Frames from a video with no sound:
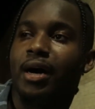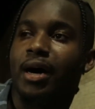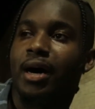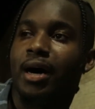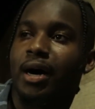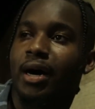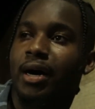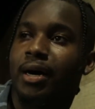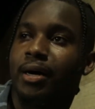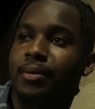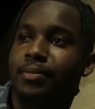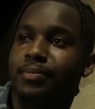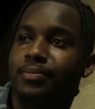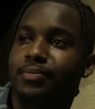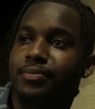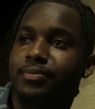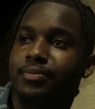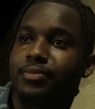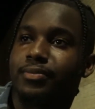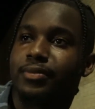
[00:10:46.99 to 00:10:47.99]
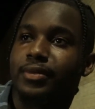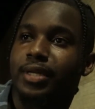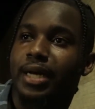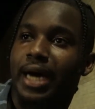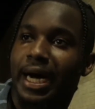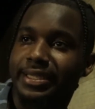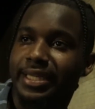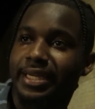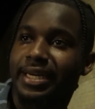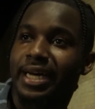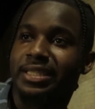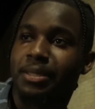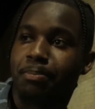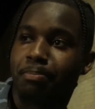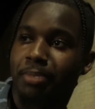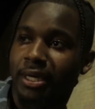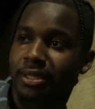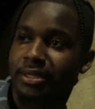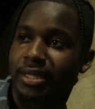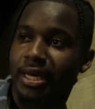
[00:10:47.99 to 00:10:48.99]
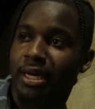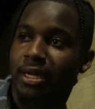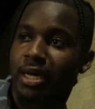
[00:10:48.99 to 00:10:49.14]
I think that's a big thing.